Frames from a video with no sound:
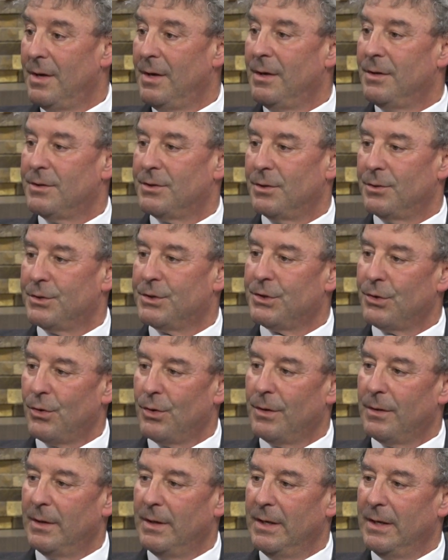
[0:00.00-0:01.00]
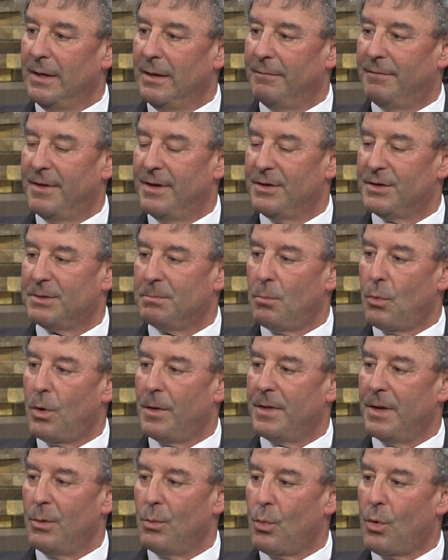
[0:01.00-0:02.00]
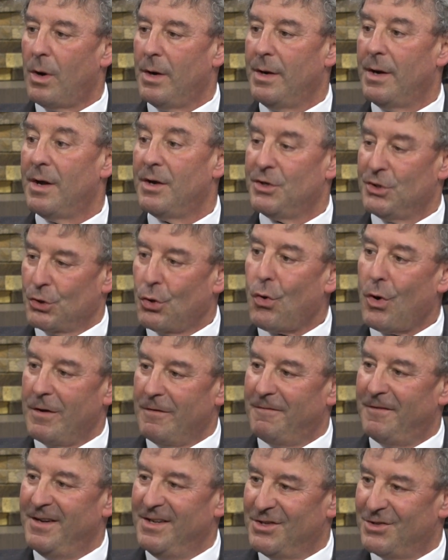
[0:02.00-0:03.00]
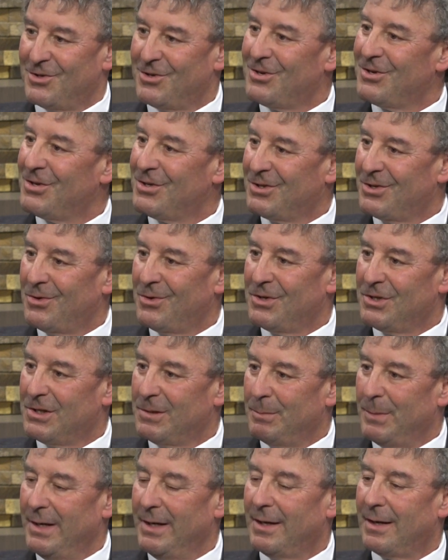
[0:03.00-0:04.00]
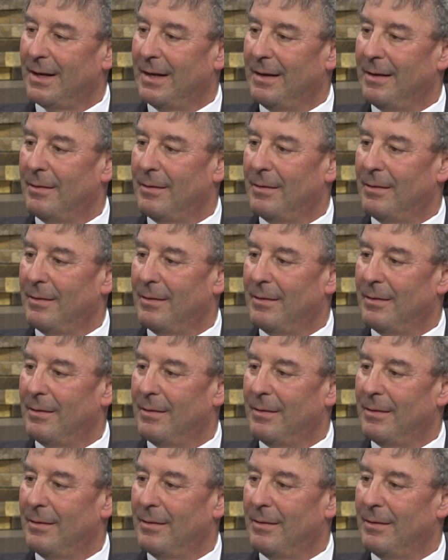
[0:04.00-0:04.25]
So certainly if there's more than one tortfeasor, so to speak,